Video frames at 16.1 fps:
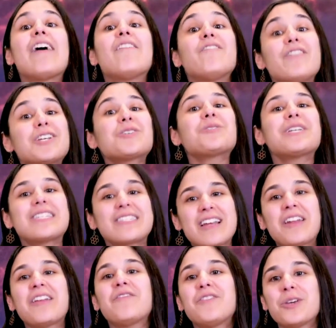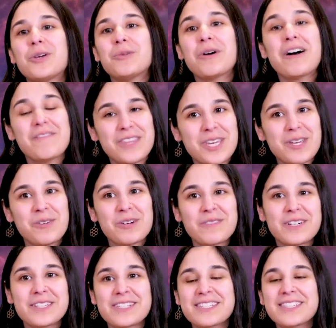and visually stunning view of the
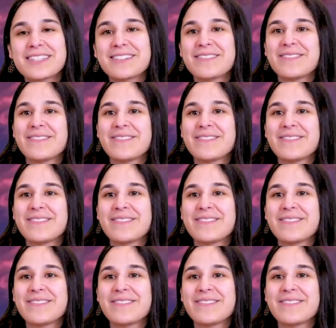universe.